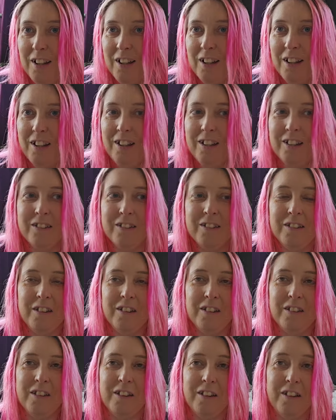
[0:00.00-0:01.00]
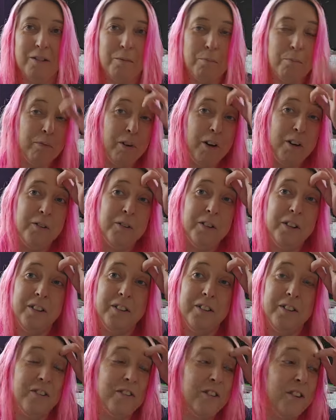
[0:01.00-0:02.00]
it is
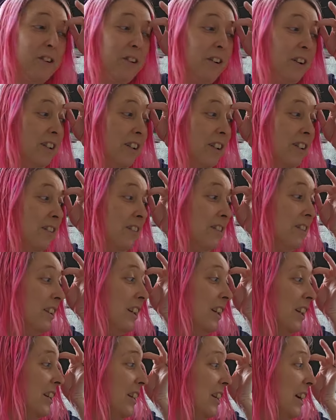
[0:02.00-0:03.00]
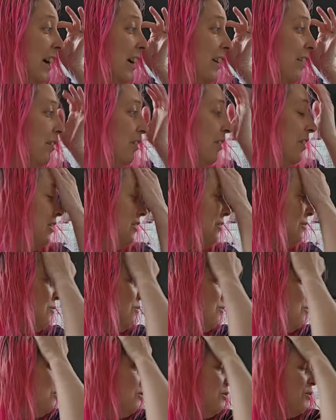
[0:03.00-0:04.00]
broken, so I needed to clean it out, and
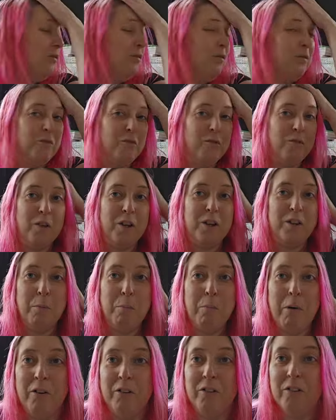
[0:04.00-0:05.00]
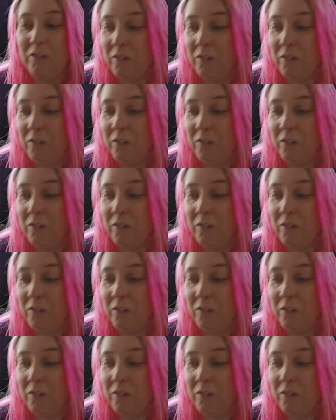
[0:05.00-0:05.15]
in the process of